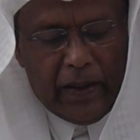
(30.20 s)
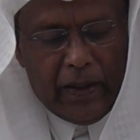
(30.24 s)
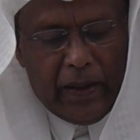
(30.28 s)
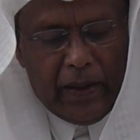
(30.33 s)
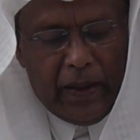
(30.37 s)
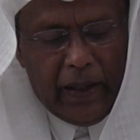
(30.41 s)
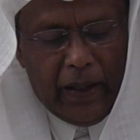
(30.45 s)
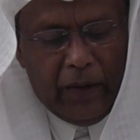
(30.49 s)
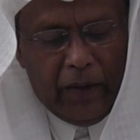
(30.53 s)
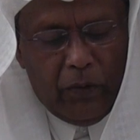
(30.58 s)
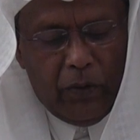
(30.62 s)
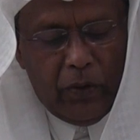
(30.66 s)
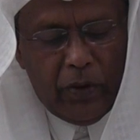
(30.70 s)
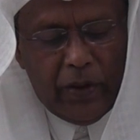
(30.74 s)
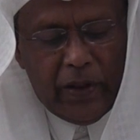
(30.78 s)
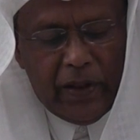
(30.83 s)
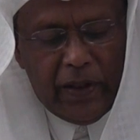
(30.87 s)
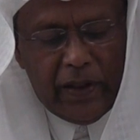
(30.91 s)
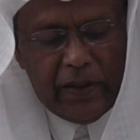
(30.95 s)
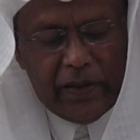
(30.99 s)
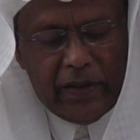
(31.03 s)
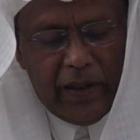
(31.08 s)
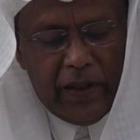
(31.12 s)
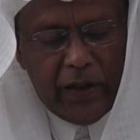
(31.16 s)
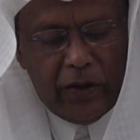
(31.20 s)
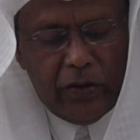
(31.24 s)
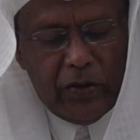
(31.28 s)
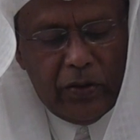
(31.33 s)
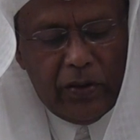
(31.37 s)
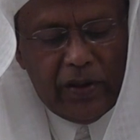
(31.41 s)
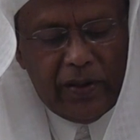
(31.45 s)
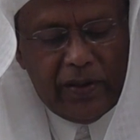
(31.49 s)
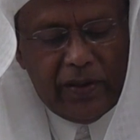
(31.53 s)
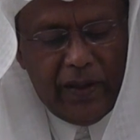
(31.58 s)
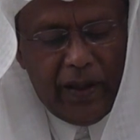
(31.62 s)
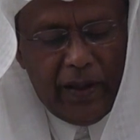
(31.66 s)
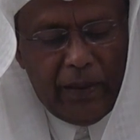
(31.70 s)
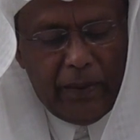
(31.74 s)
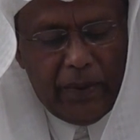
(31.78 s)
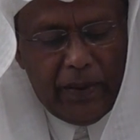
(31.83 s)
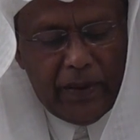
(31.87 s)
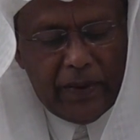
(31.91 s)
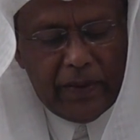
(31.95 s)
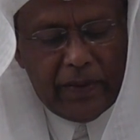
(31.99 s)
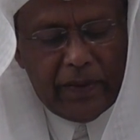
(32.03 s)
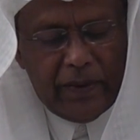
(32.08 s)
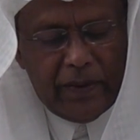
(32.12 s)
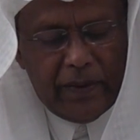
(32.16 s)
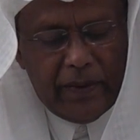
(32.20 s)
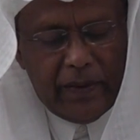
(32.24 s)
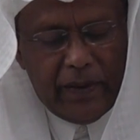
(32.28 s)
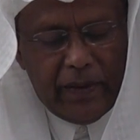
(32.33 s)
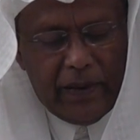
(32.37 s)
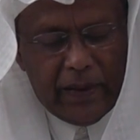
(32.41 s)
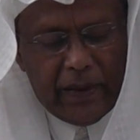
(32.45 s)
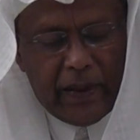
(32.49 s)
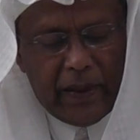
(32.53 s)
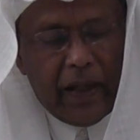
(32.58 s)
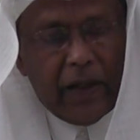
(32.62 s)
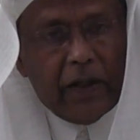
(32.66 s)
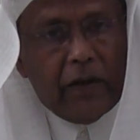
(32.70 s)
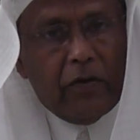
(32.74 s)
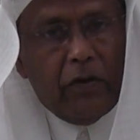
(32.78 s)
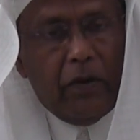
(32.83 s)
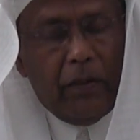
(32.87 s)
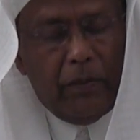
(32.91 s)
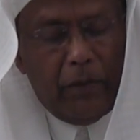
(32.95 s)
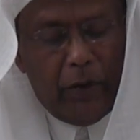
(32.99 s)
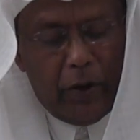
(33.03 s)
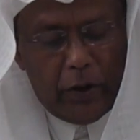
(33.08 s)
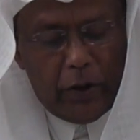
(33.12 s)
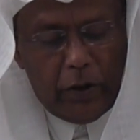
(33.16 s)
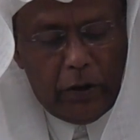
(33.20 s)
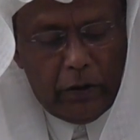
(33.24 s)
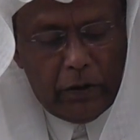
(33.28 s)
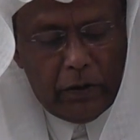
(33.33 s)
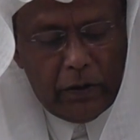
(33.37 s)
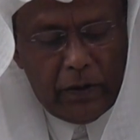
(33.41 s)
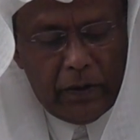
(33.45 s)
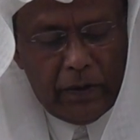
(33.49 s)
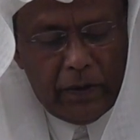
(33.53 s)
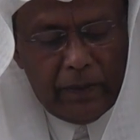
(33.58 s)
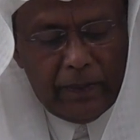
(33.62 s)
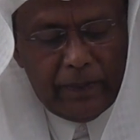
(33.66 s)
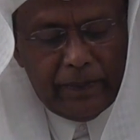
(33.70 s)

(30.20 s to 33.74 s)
I have already sent you the syllabus and the curriculum modules,